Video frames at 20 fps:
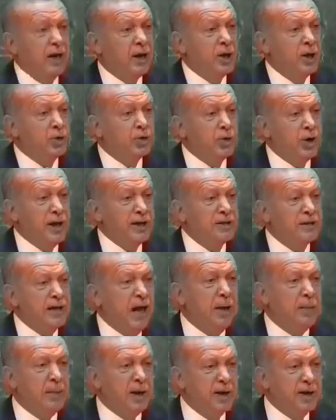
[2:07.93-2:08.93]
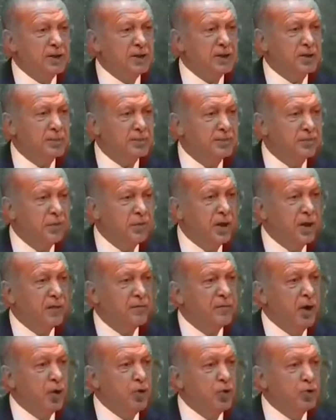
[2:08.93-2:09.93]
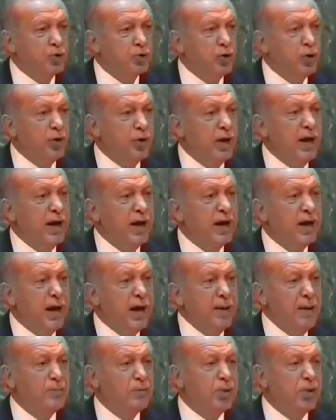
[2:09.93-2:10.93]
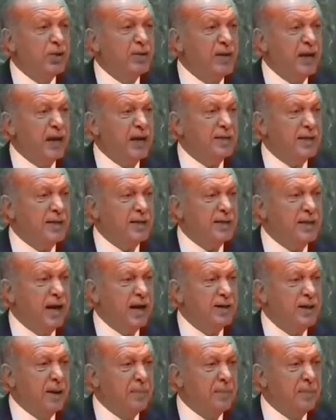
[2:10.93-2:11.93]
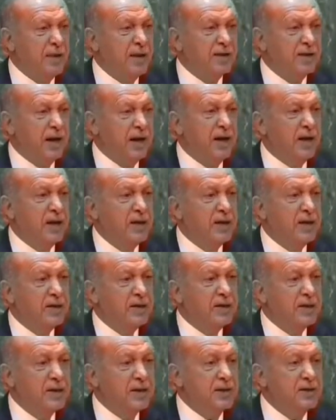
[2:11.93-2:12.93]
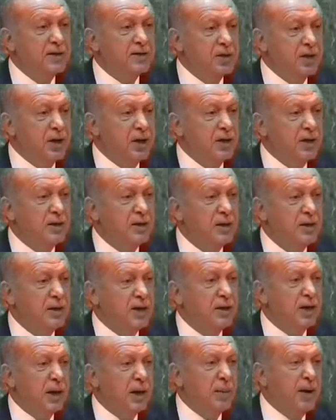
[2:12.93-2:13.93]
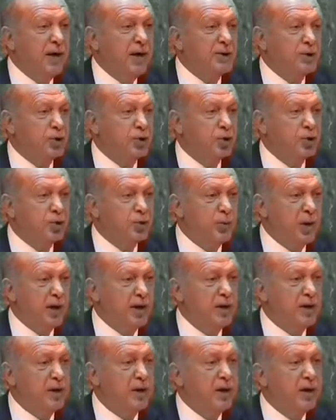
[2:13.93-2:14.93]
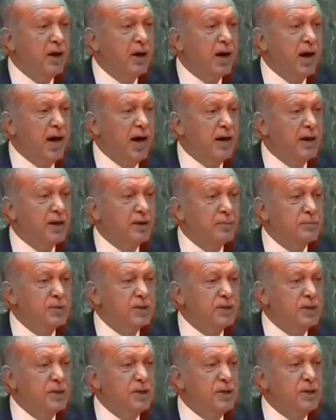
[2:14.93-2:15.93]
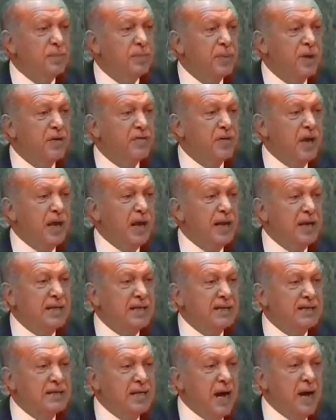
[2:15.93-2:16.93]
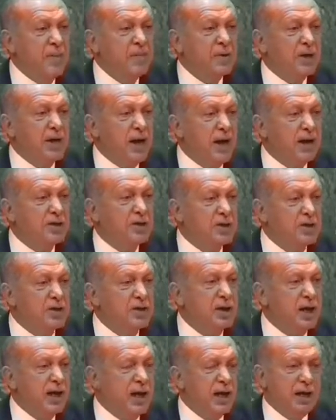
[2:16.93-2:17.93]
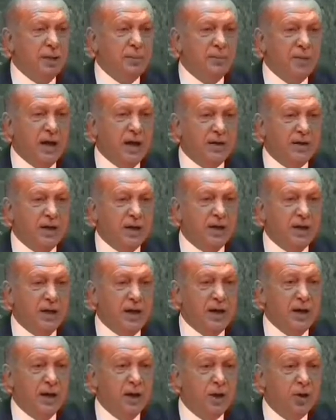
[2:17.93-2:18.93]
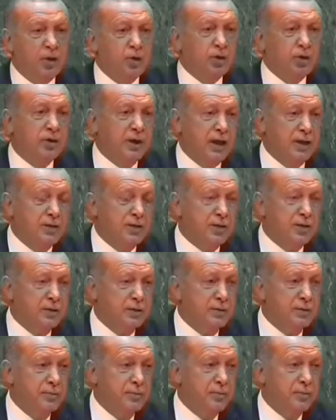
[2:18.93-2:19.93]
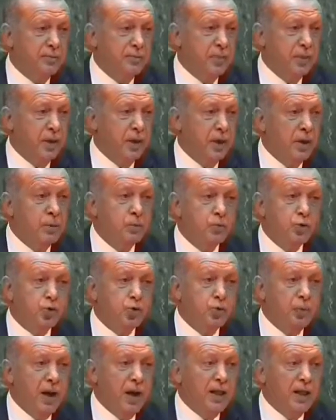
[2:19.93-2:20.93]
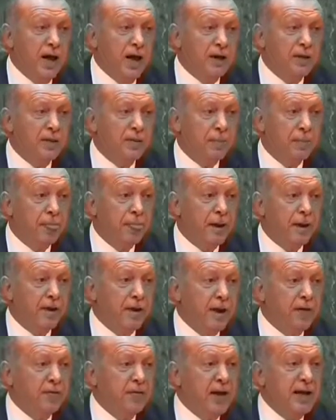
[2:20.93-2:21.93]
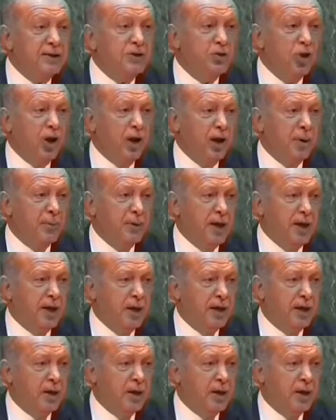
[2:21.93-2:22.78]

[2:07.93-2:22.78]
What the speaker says: assume responsibility and take up action. Esteemed delegates, today one of the biggest threats to global peace and stability is the skyrocketing racist, xenophobic, discriminatory, and anti-Islamic rhetoric.